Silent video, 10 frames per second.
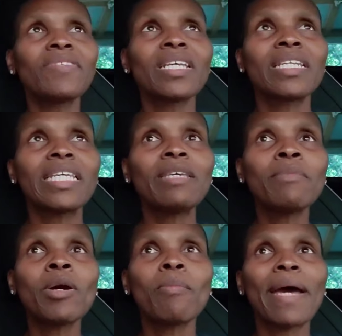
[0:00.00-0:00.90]
an
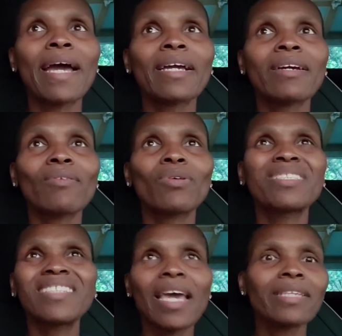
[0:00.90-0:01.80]
email back or a
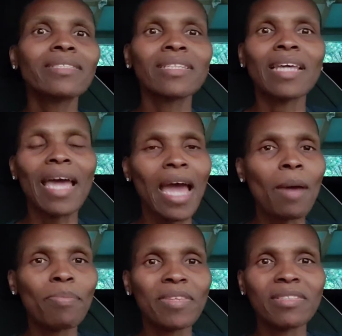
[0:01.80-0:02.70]
text in the
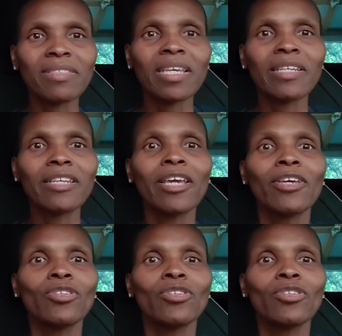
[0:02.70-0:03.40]
app that said